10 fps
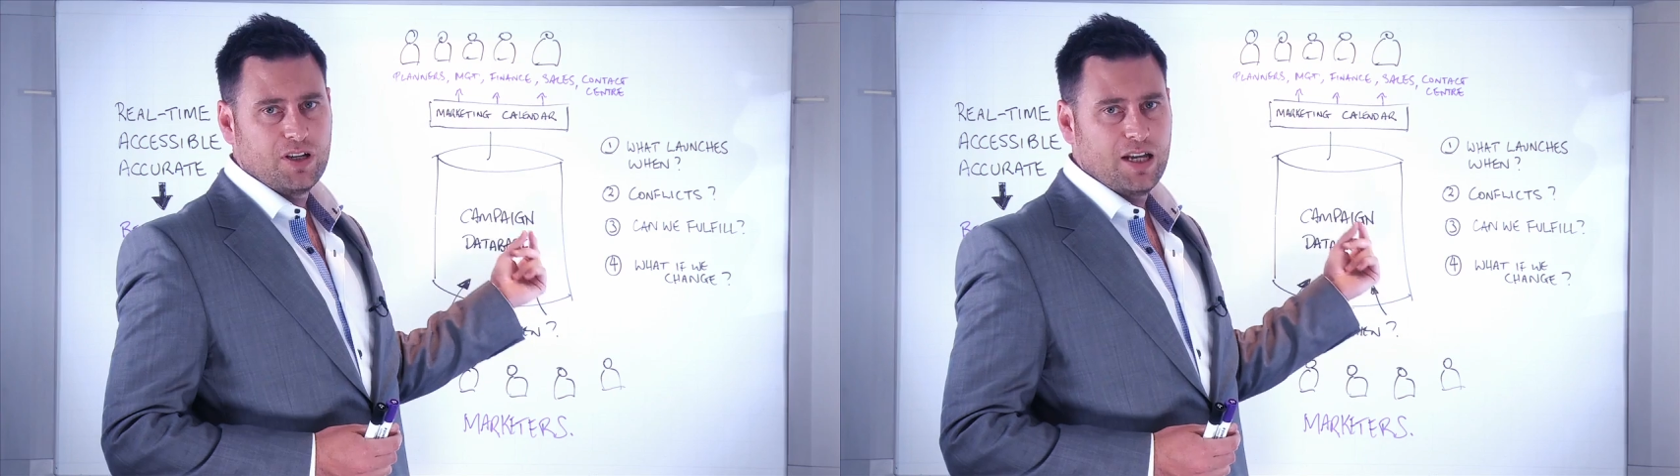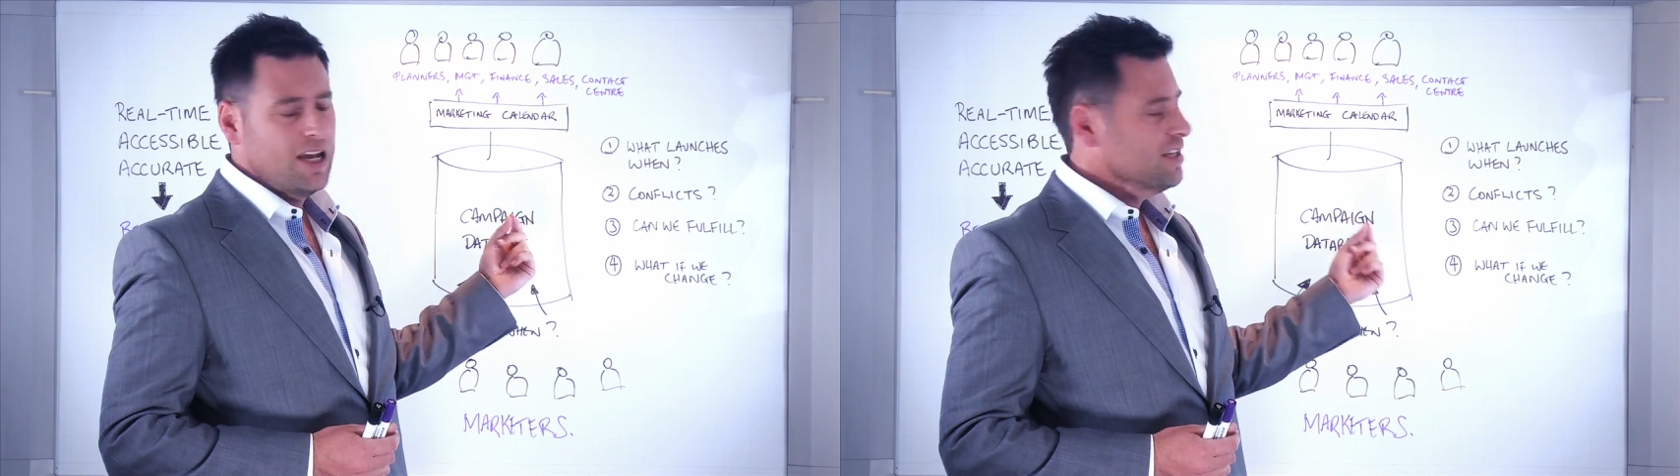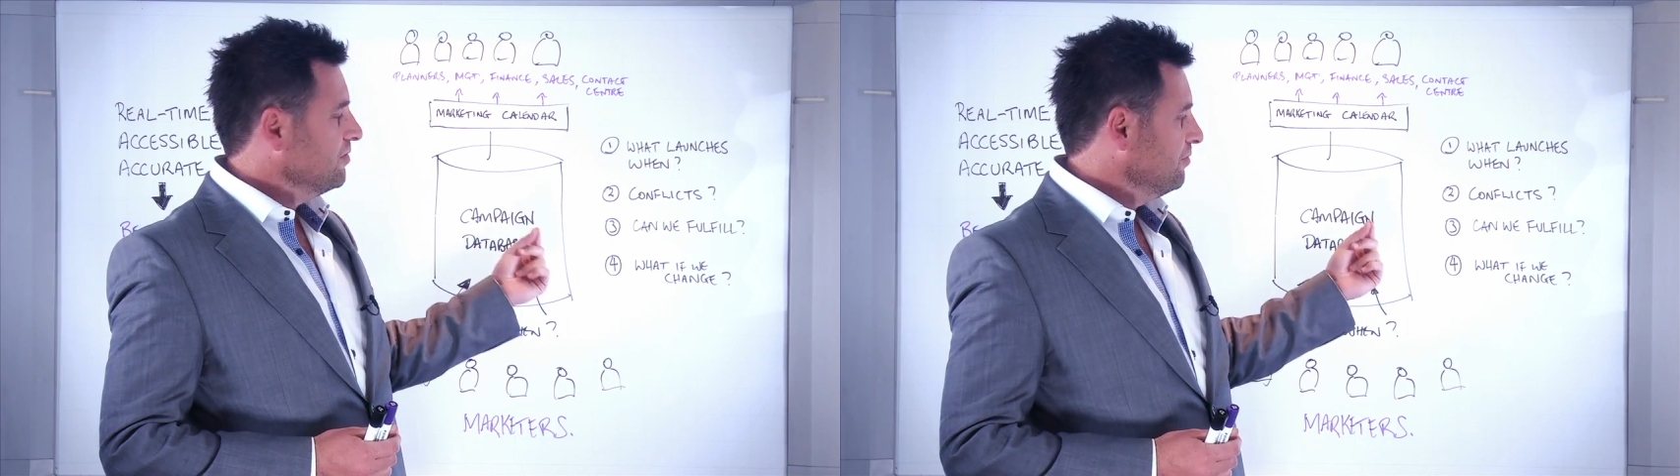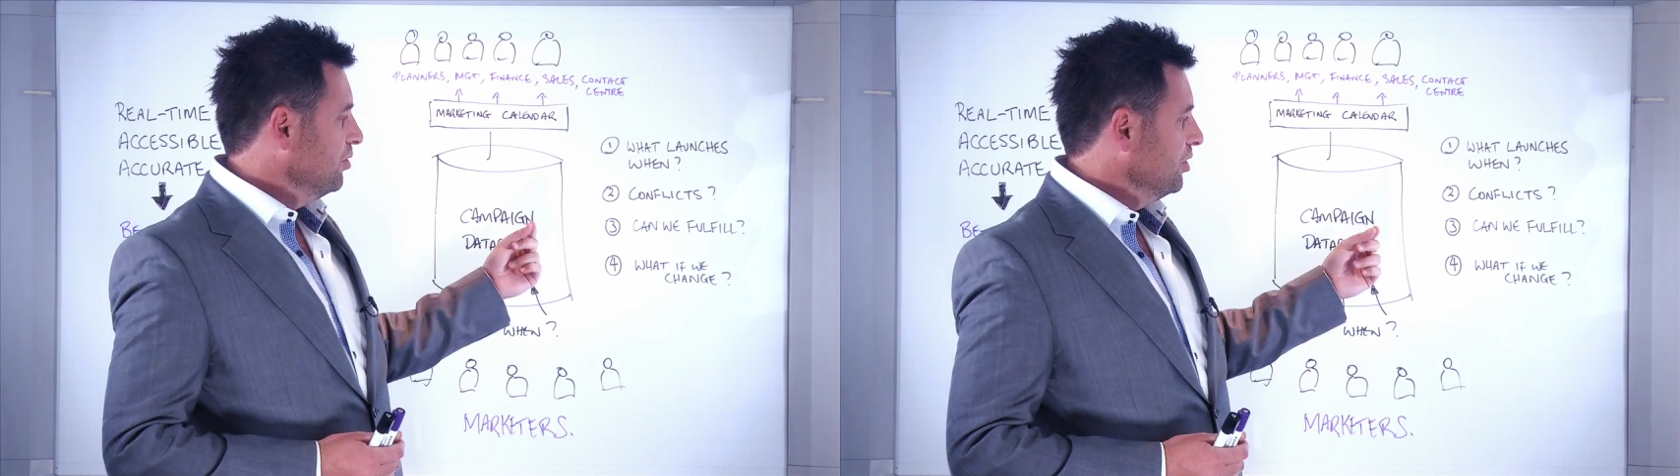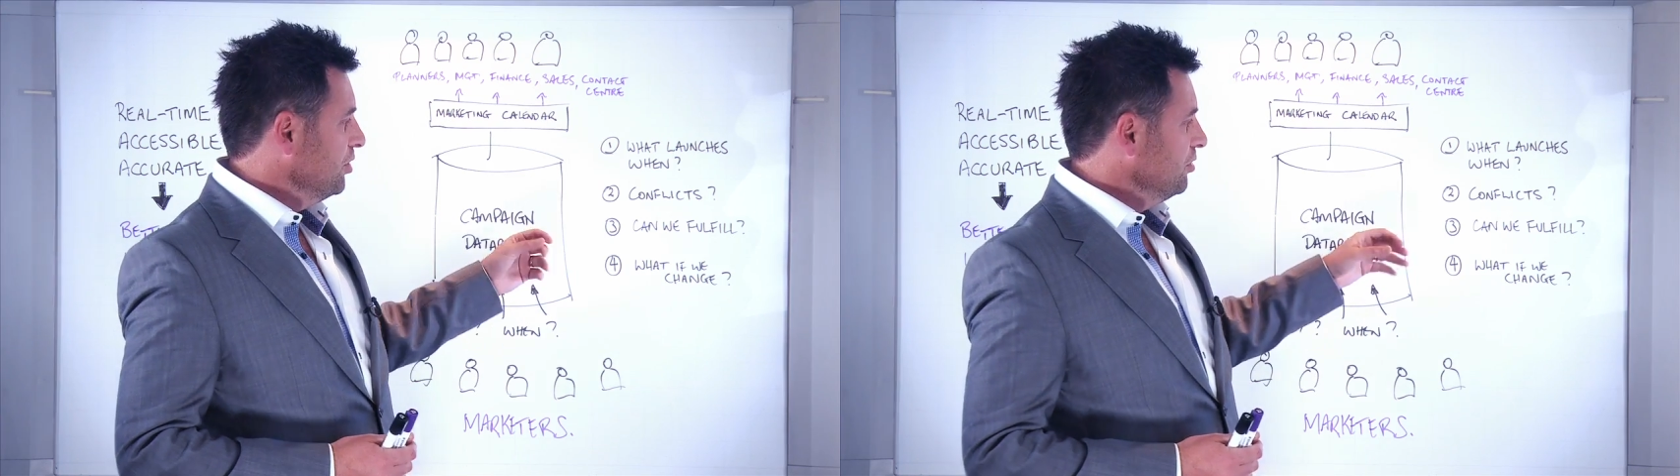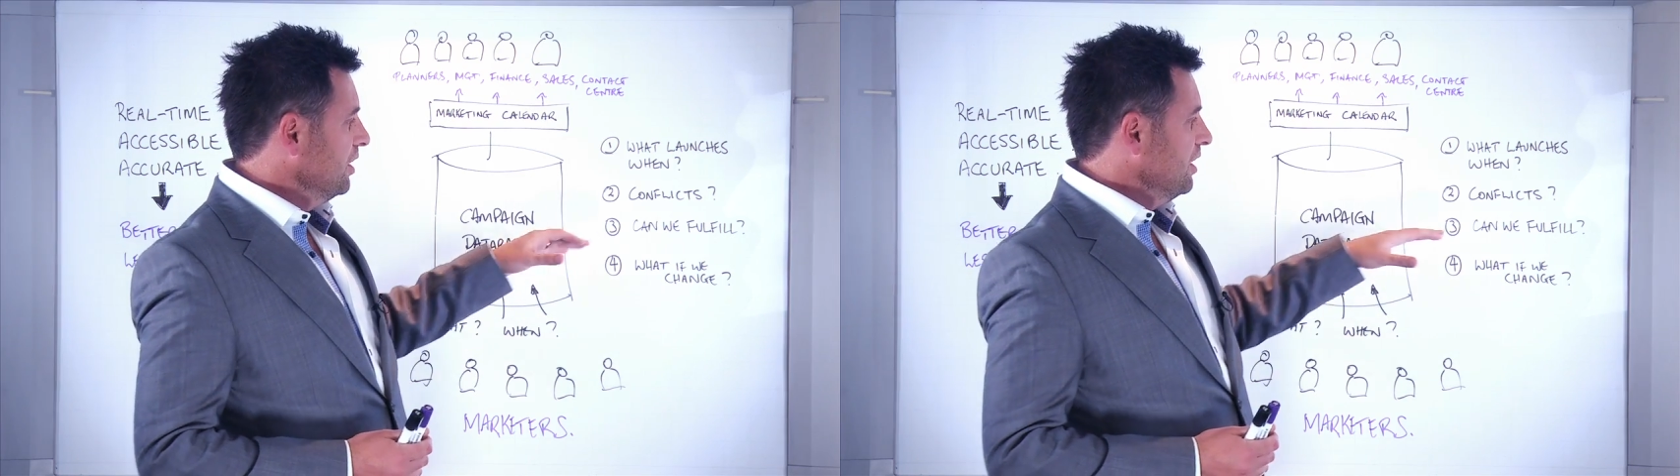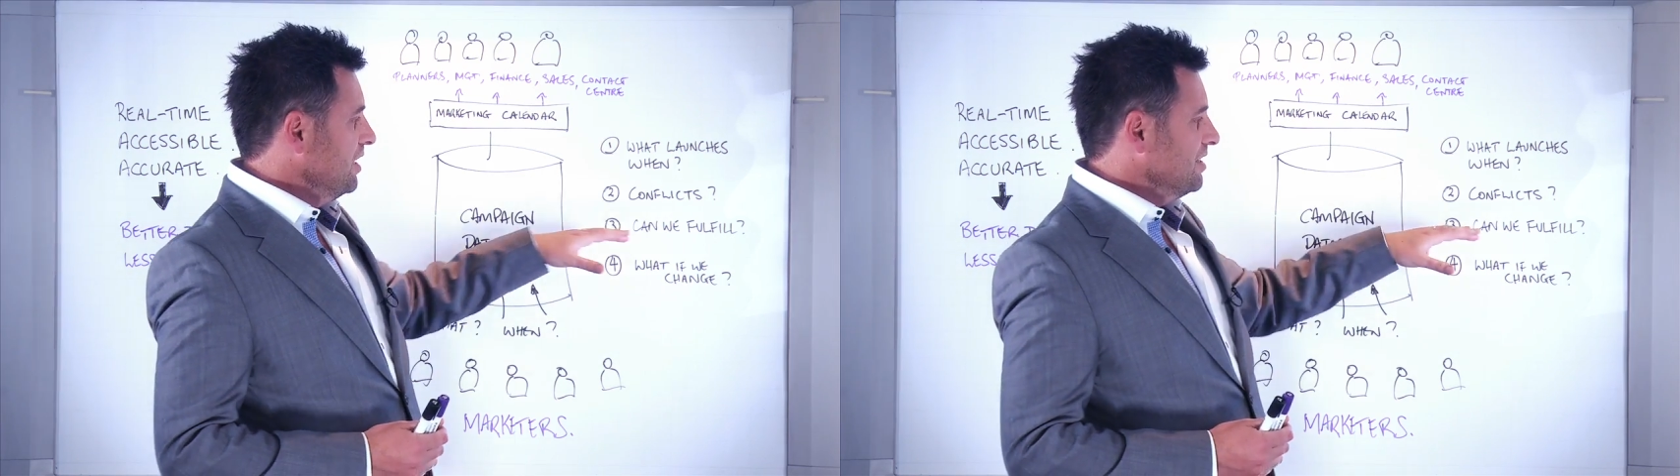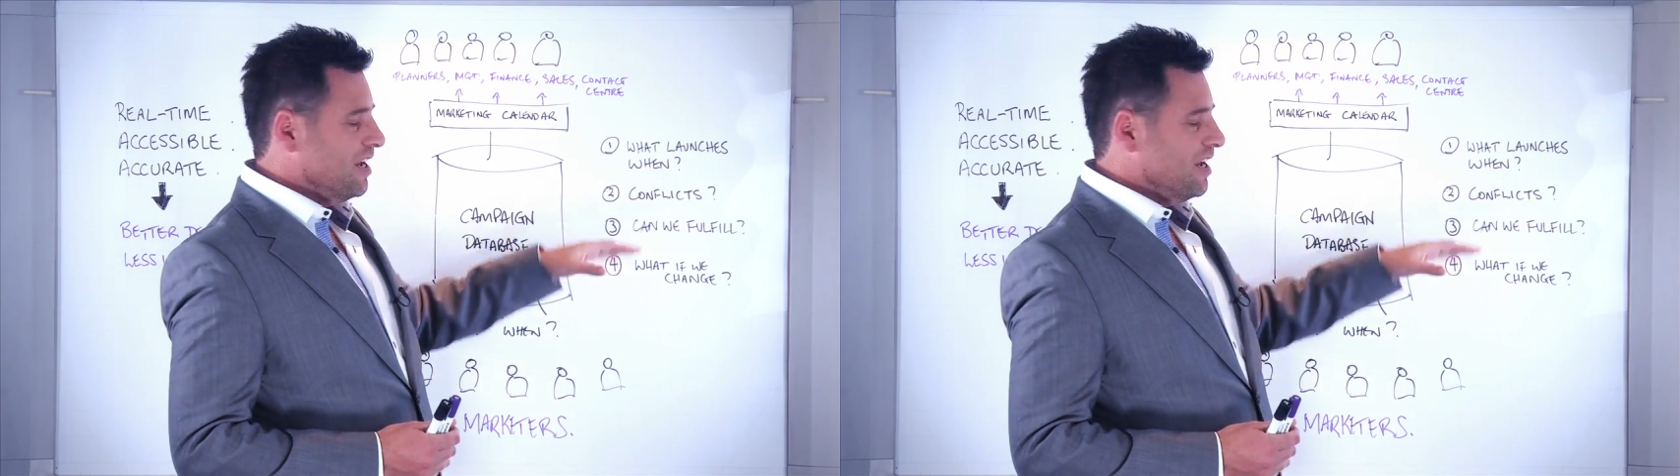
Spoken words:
going to answer for you is,